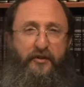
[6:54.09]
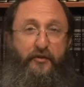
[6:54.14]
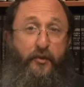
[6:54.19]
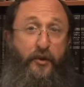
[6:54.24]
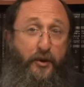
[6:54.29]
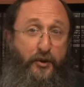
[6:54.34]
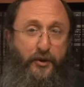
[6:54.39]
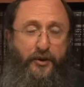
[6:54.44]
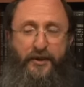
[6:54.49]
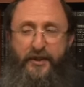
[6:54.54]
if
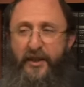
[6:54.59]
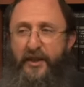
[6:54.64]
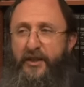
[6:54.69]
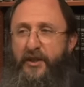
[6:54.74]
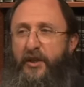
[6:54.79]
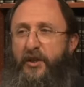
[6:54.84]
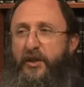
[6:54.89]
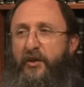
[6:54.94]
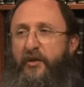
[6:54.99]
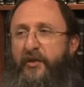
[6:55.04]
we could say
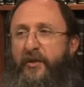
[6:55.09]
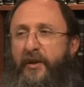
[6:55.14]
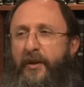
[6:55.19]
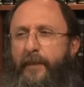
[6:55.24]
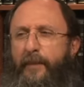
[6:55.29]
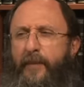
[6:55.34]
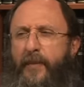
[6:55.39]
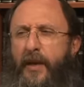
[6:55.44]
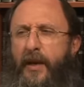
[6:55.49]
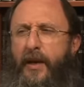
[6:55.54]
such a
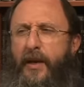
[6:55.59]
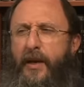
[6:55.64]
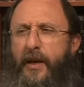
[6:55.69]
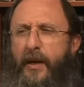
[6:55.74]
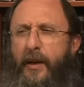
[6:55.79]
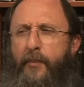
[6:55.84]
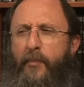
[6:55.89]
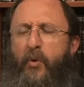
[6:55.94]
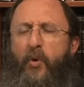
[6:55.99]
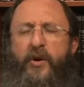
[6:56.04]
thing,
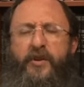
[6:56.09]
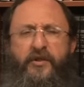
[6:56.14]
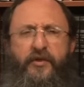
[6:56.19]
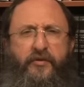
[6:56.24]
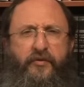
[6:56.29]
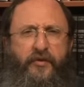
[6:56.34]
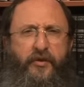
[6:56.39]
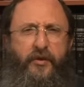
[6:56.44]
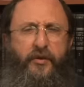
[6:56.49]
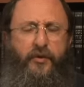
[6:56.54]
point
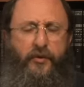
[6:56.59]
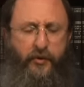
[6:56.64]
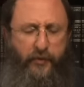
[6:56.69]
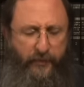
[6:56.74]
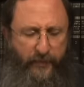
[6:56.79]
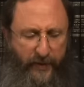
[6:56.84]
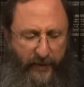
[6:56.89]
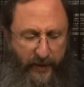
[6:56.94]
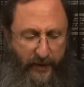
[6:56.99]
of view.